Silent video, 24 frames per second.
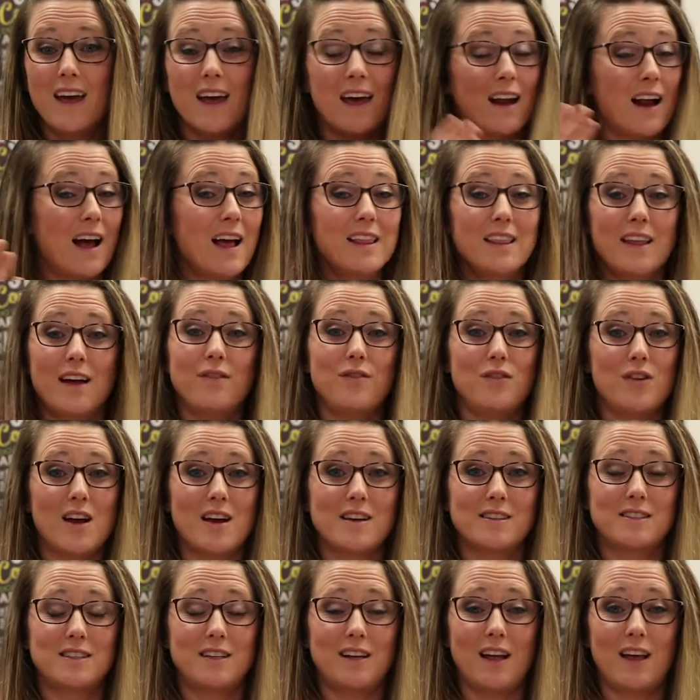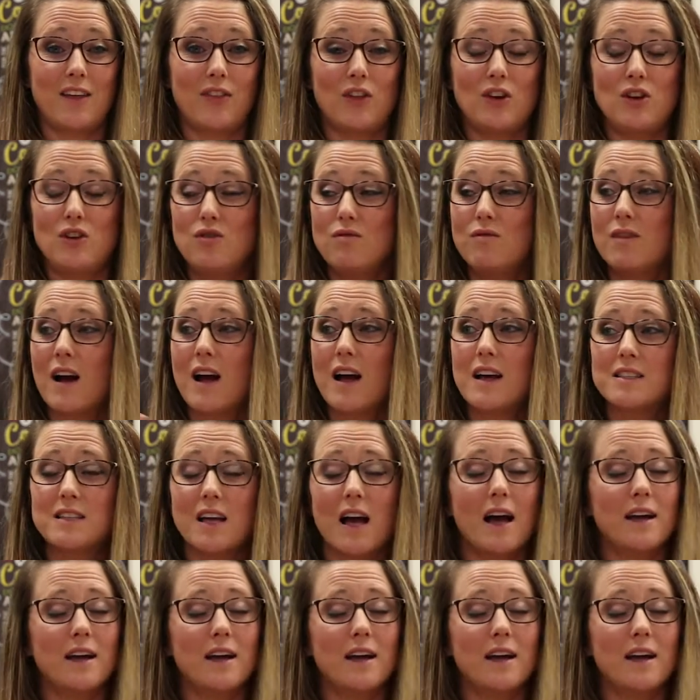And I love you guys to death. And you guys,